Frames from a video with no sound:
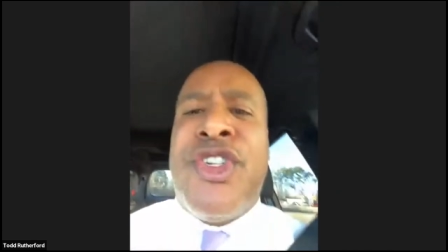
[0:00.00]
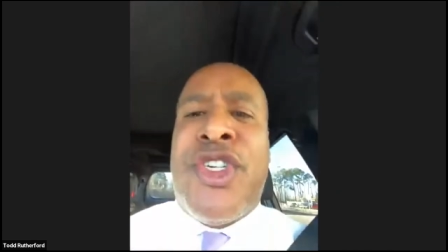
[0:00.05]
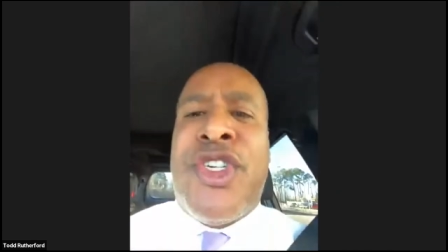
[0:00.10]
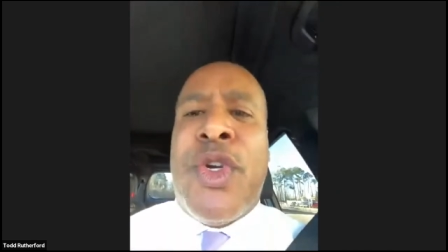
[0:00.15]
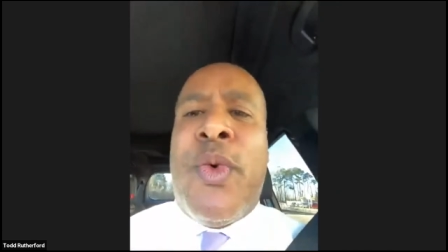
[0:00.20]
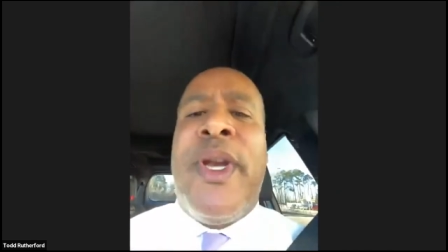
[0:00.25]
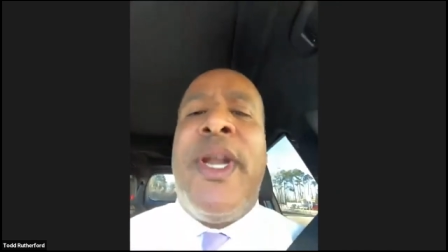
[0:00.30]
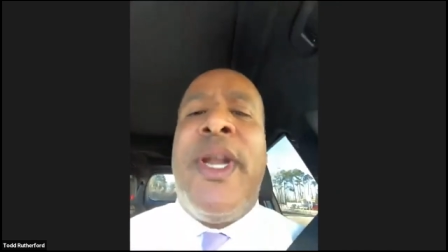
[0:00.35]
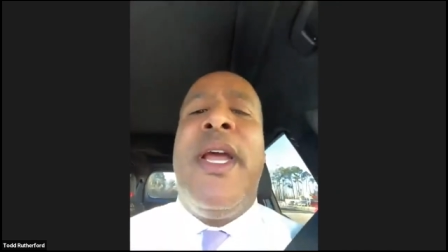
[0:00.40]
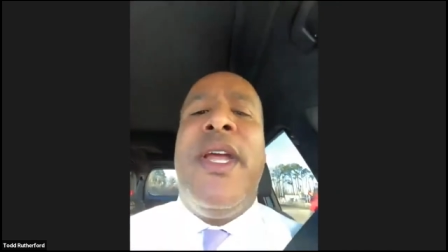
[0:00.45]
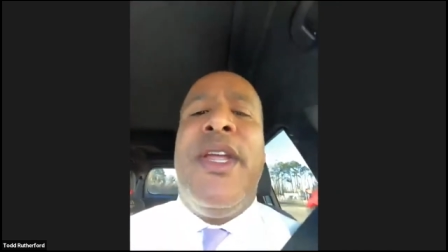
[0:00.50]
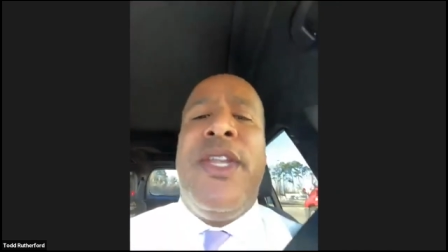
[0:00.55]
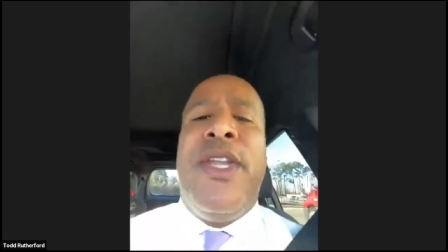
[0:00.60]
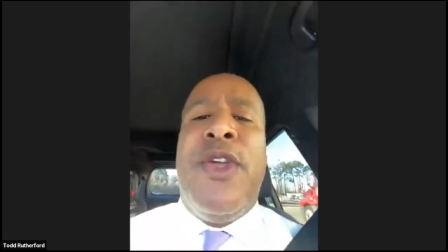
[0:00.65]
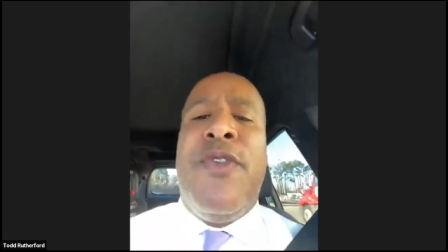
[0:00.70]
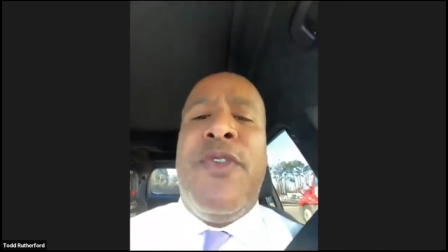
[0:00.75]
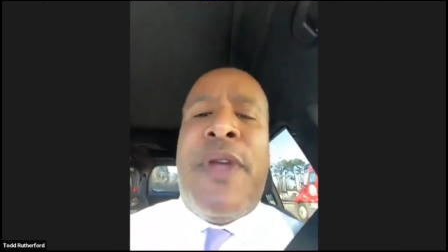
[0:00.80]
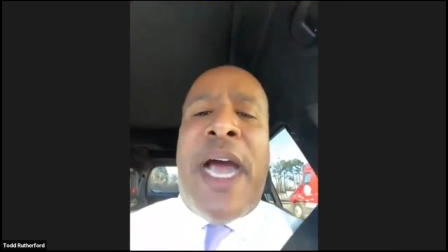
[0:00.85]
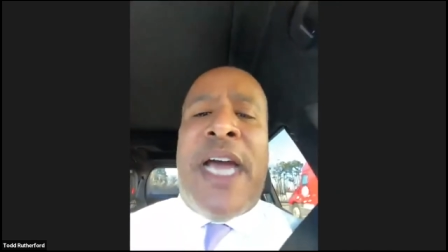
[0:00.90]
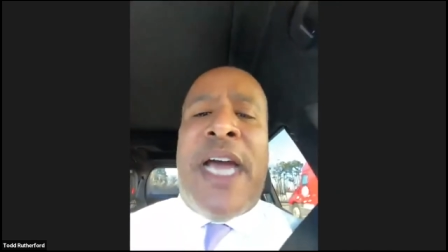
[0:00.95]
to it,
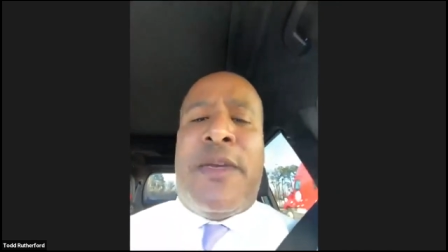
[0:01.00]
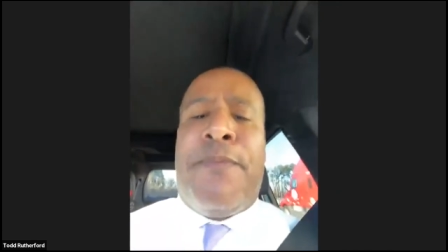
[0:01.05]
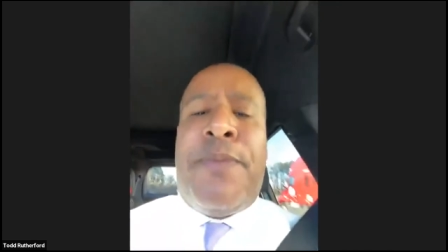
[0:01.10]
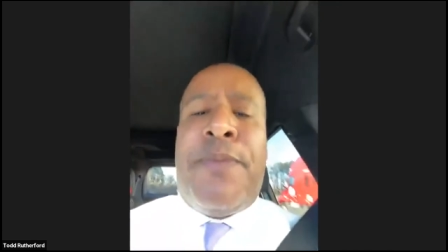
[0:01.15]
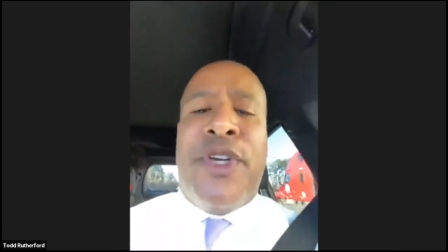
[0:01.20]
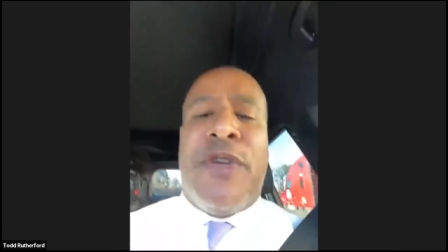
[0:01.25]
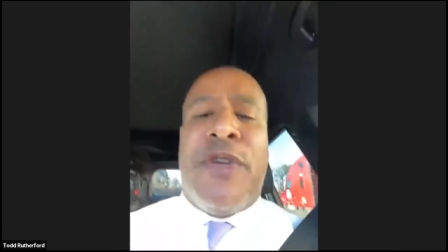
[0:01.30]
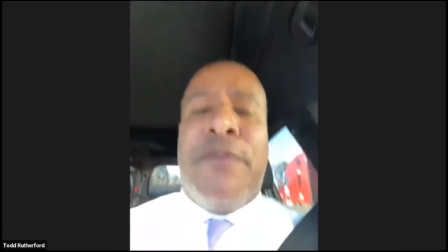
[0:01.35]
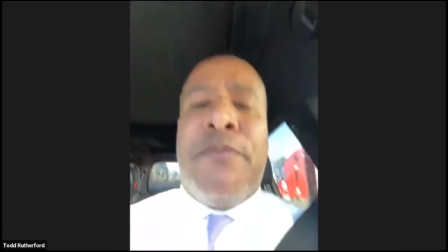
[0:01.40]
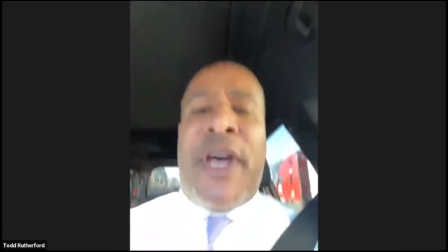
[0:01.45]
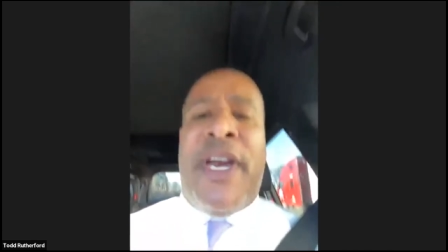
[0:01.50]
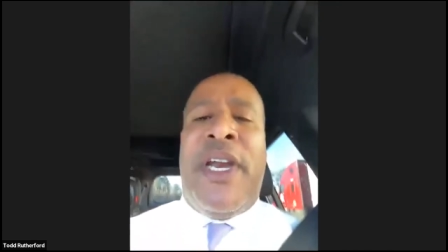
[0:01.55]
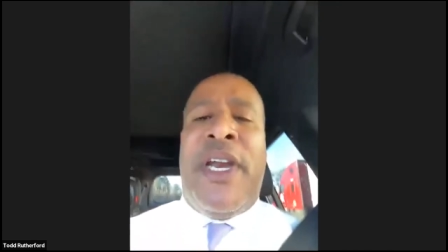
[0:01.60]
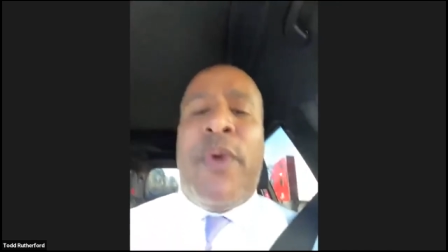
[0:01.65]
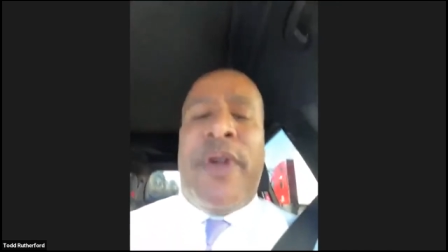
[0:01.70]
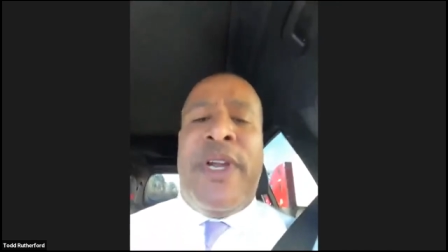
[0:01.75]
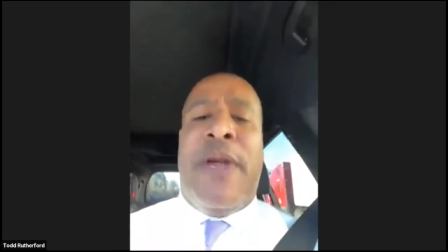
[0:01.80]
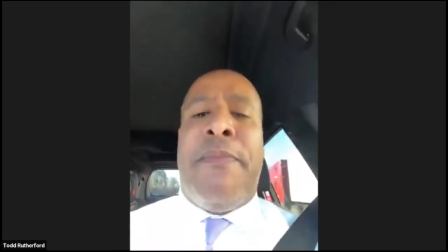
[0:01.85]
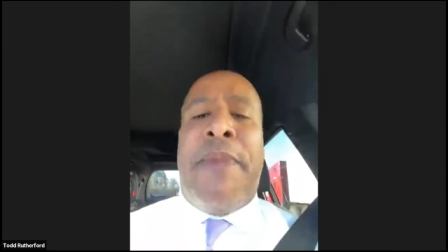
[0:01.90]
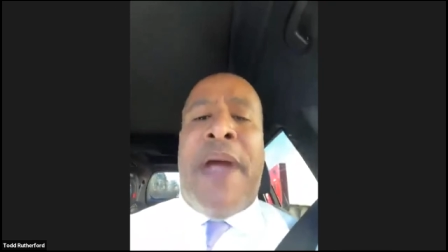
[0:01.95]
you've got to put your money
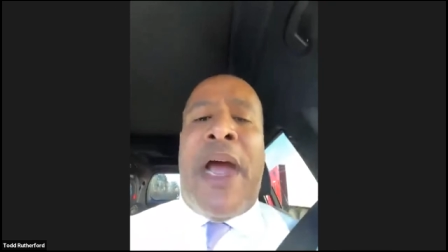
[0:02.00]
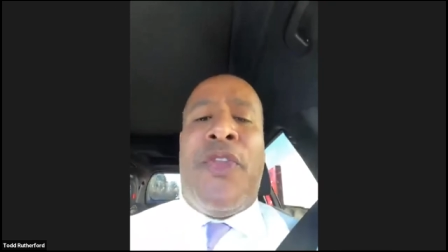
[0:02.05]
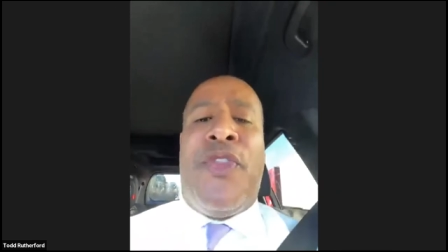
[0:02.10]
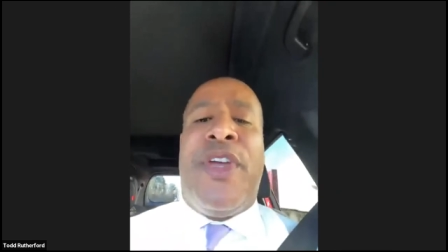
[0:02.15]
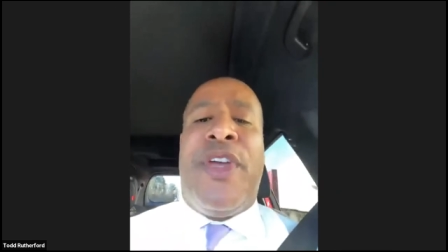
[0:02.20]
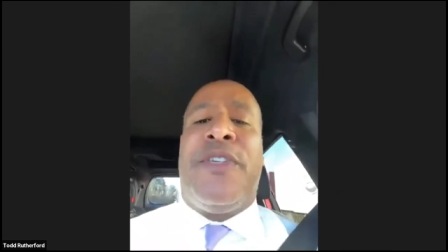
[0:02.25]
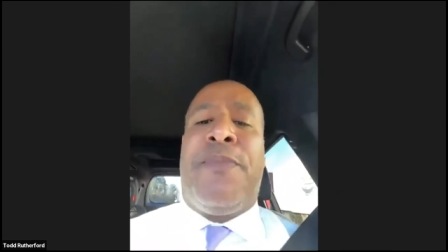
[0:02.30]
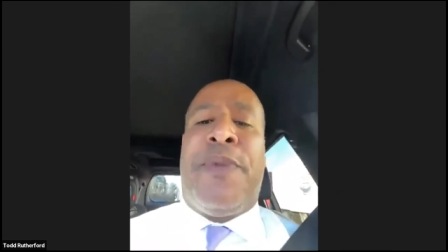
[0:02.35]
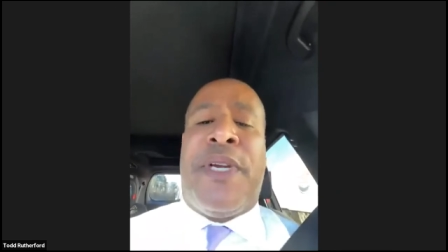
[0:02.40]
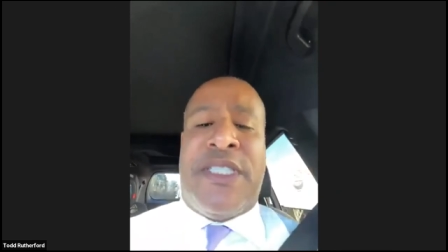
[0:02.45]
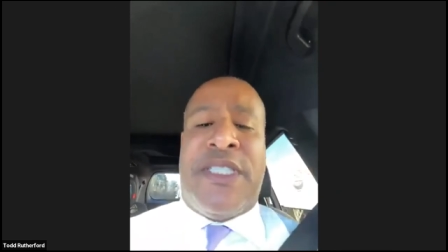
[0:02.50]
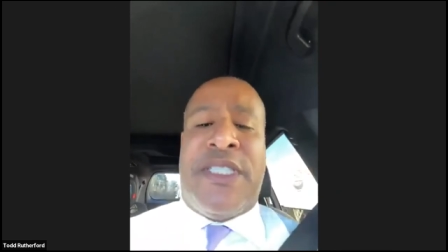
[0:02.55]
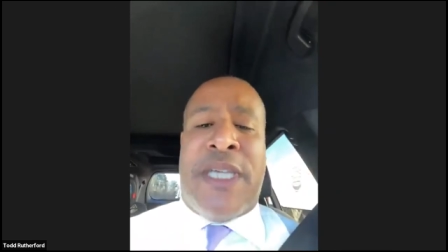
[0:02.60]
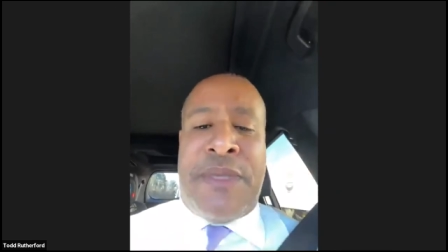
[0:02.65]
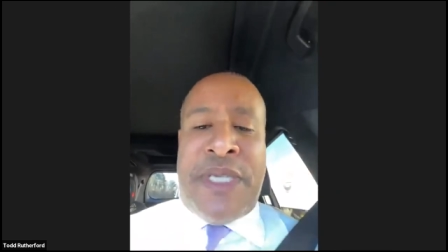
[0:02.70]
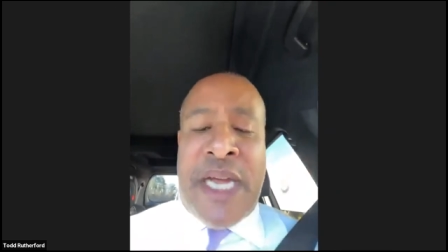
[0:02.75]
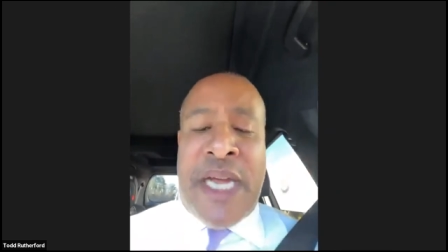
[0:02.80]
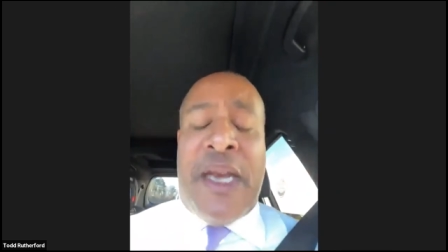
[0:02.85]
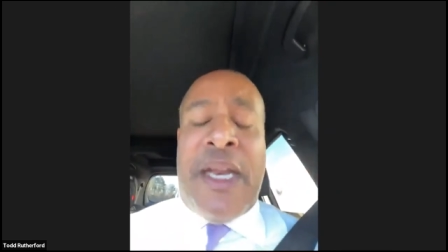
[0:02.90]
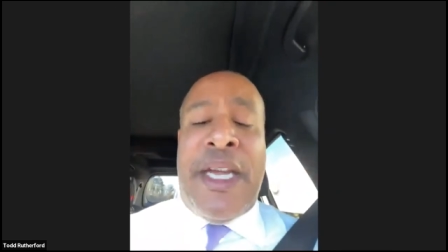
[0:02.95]
where your mouth is because I'm
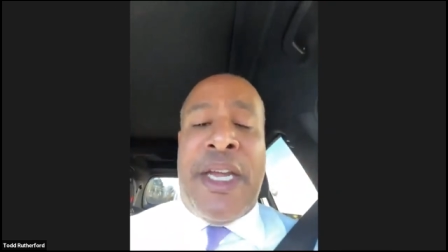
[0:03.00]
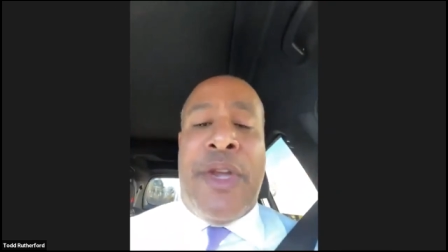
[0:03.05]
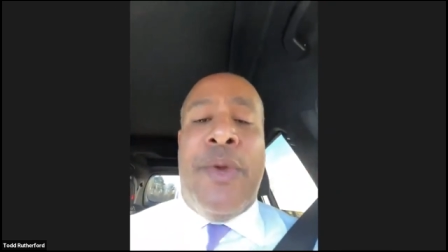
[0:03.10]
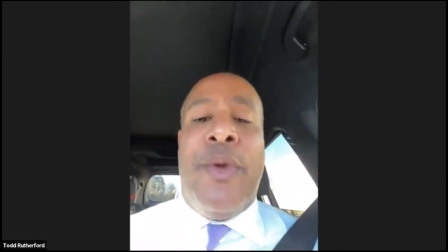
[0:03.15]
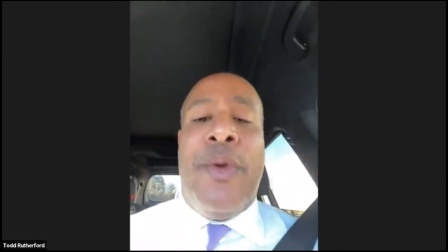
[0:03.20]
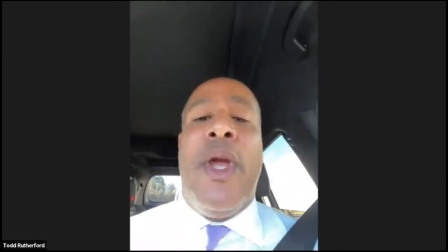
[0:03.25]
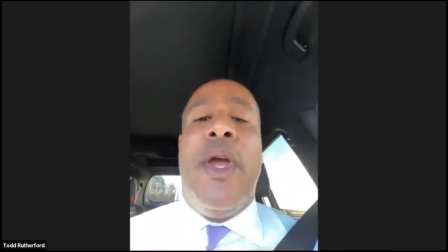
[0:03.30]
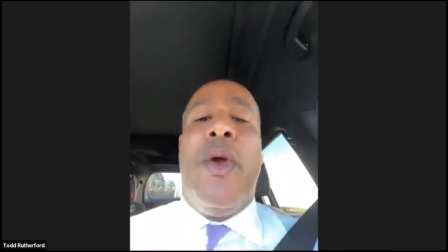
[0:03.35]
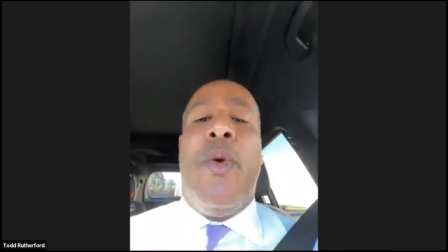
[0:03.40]
telling you,